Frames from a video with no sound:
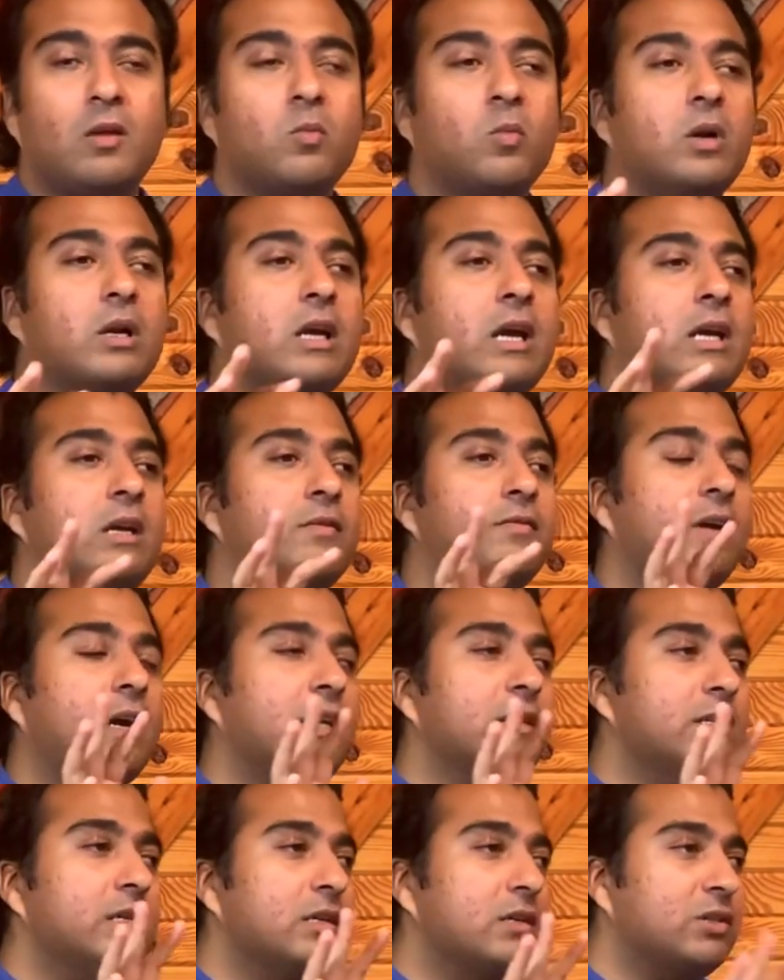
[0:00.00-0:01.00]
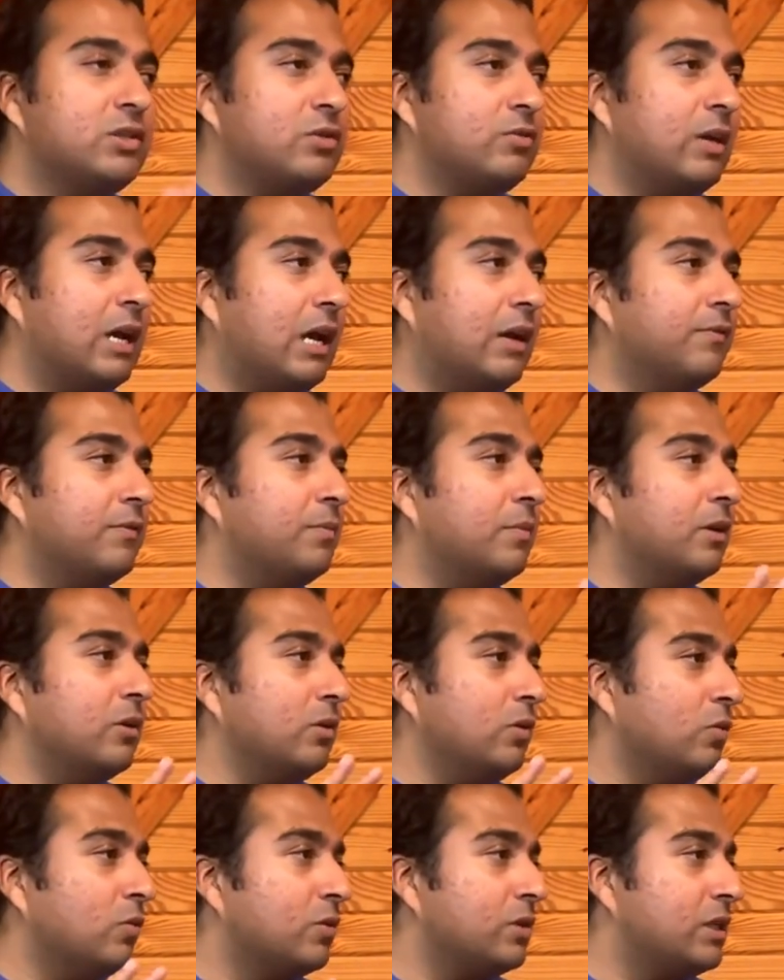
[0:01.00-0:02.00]
and what kind of ideas you have
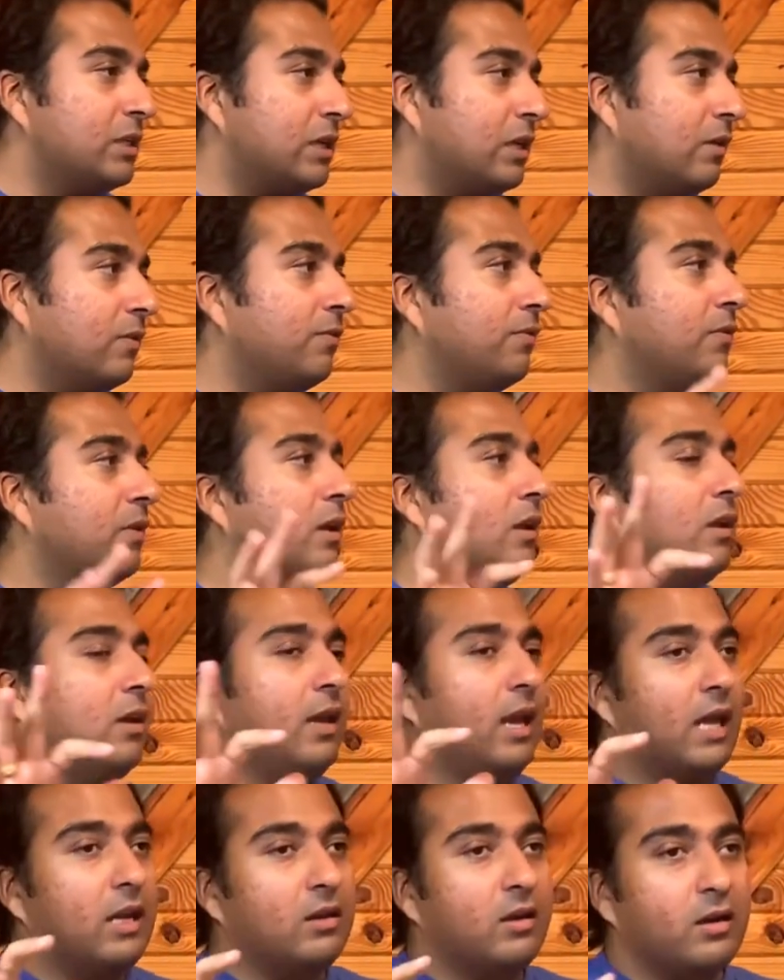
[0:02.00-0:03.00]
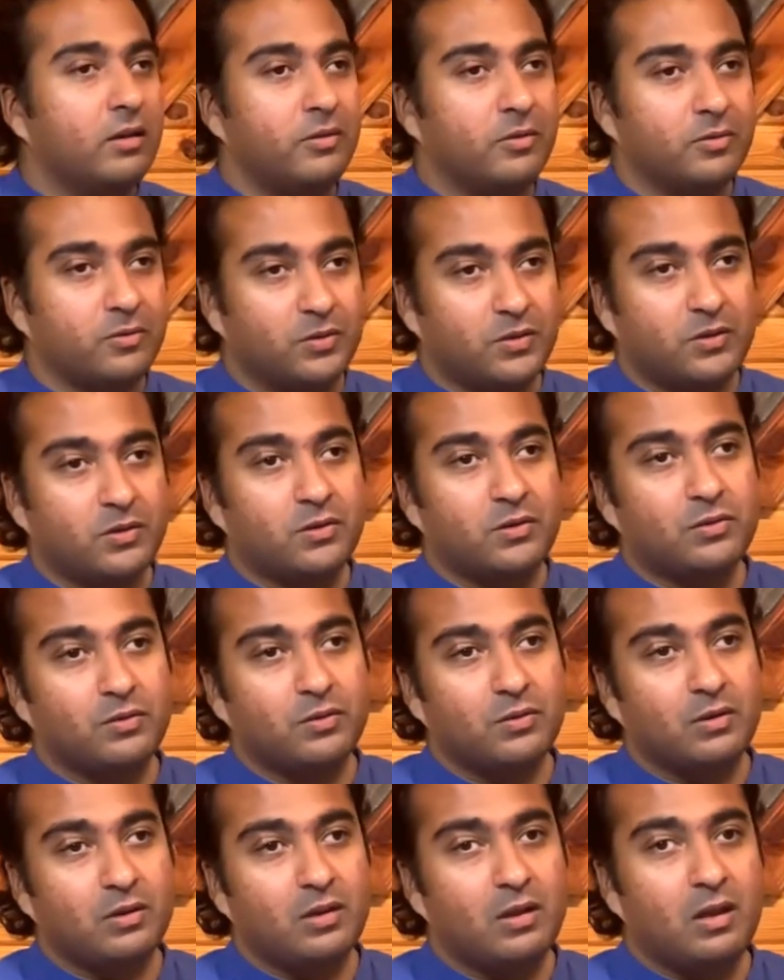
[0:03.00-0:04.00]
about yourself and others.
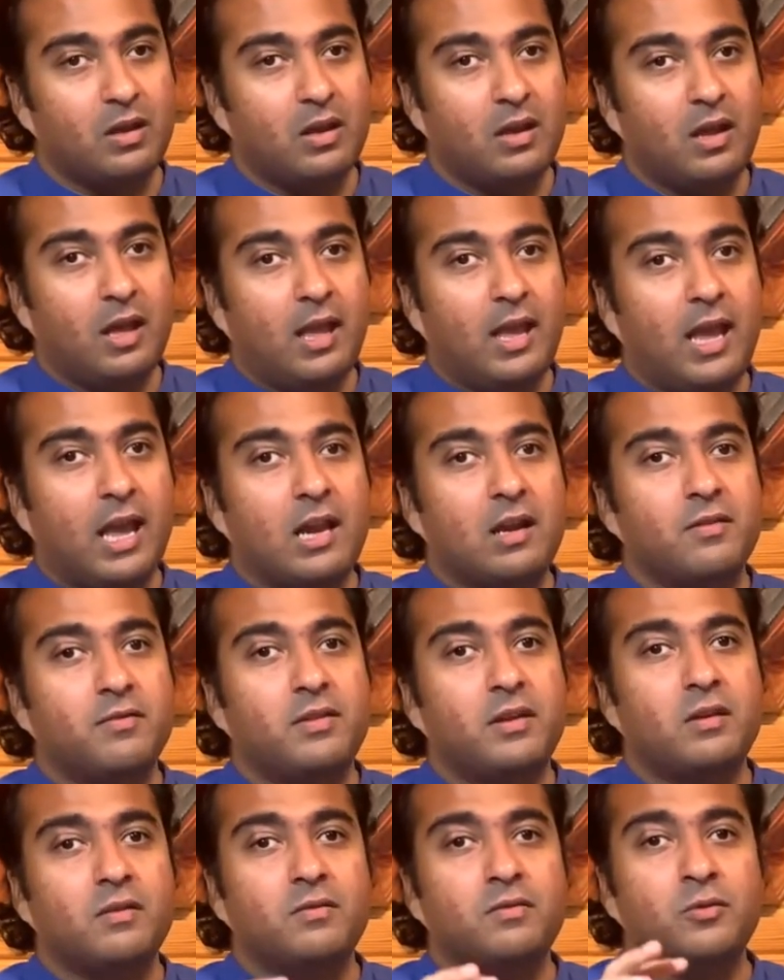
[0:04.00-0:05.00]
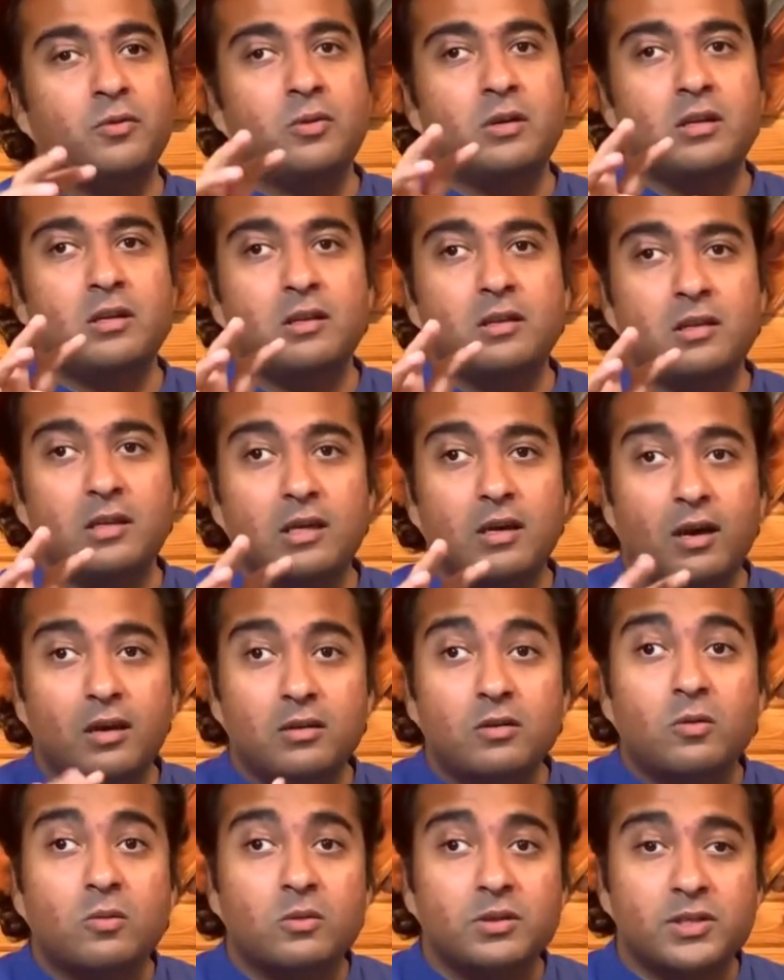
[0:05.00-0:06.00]
And if they're rooted in the
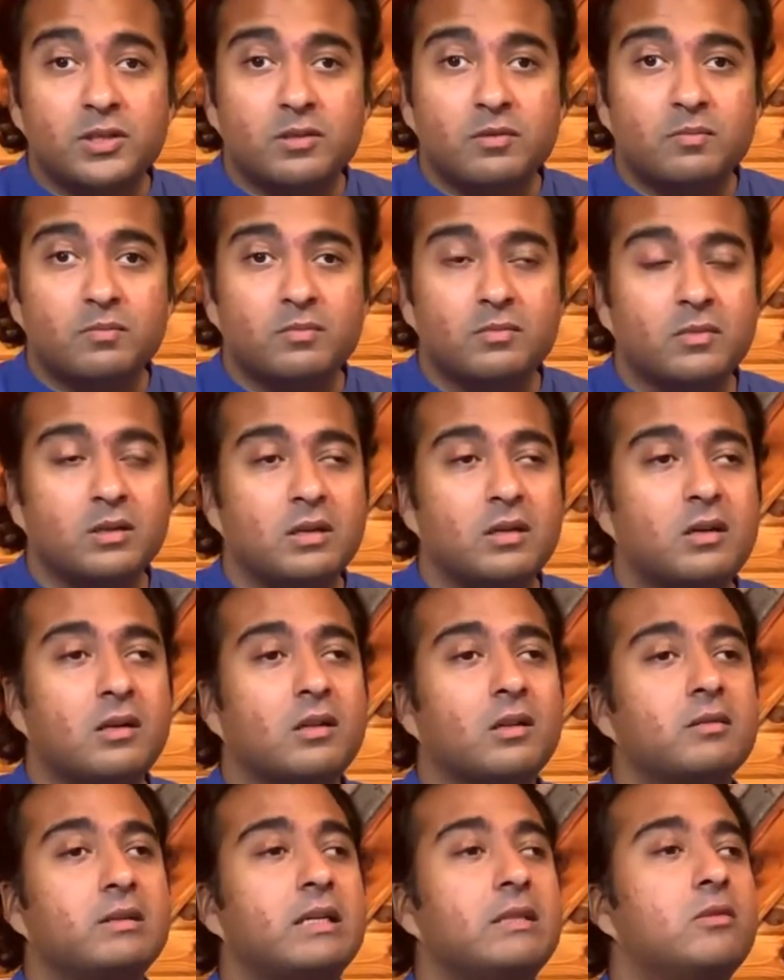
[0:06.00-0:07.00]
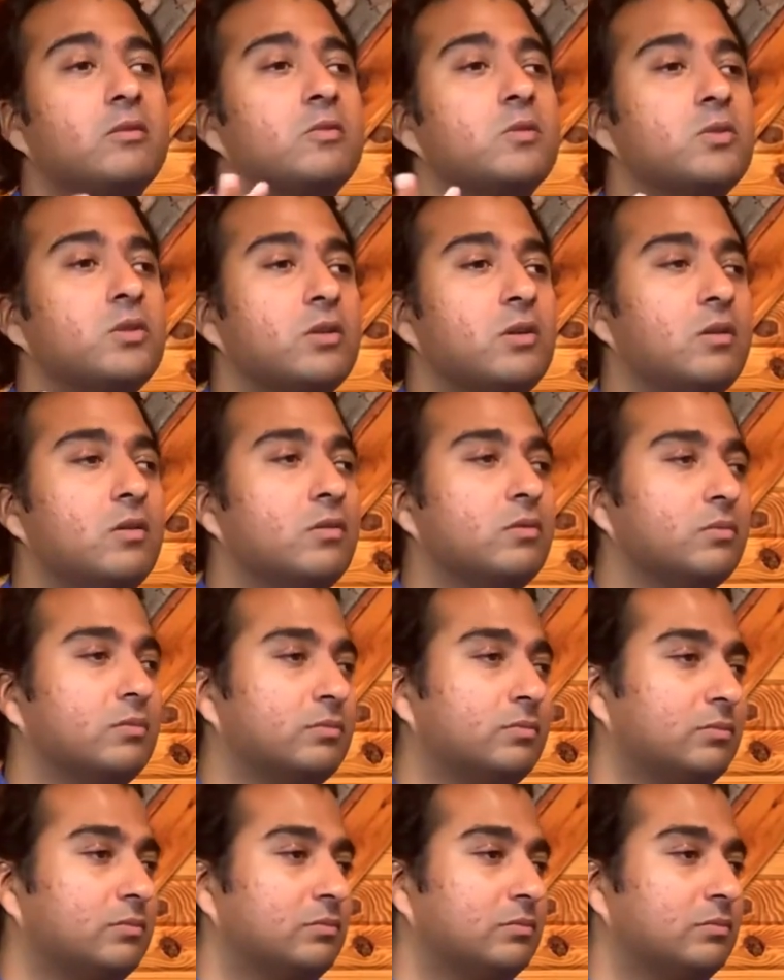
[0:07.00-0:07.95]
unwholesome, let those go.